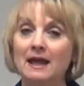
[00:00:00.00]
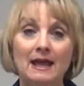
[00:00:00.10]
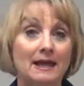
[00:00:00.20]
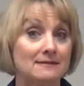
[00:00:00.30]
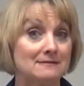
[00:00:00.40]

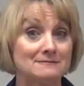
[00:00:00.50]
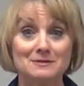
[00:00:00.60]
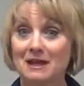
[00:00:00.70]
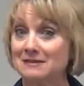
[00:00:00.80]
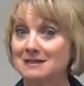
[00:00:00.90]
and
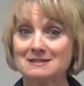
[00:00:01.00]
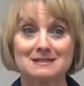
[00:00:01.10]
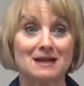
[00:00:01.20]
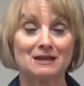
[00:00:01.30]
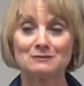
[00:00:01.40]
nothing
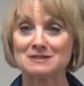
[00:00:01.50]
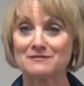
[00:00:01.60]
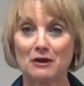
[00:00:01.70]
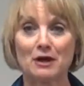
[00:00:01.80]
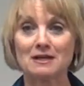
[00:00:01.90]
stuck. It was
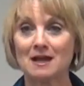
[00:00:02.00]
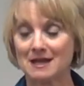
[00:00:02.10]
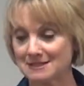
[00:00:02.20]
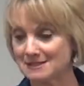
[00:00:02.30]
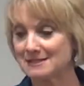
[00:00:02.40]
very
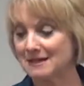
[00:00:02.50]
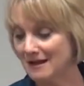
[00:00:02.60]
nice.